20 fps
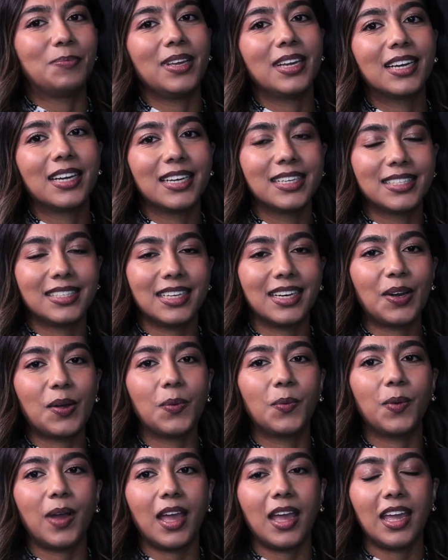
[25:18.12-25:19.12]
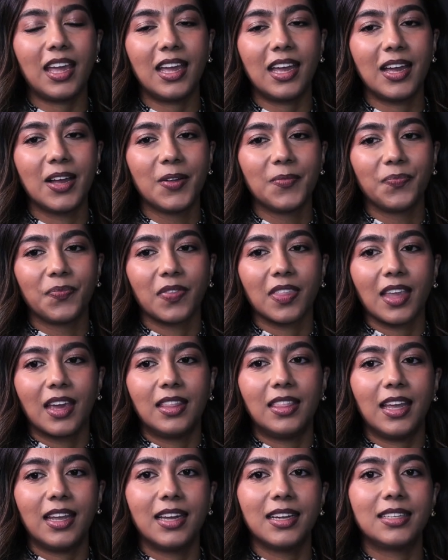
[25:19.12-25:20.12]
because in a way
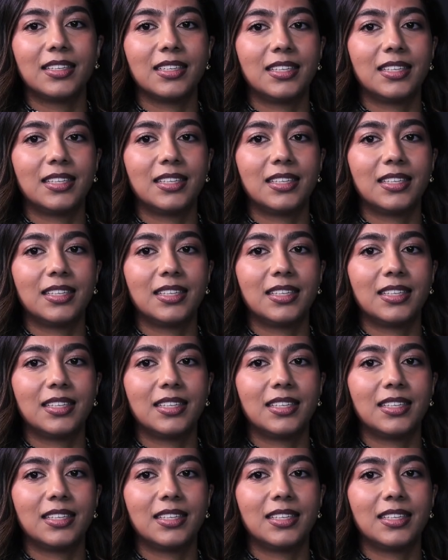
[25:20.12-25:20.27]
they get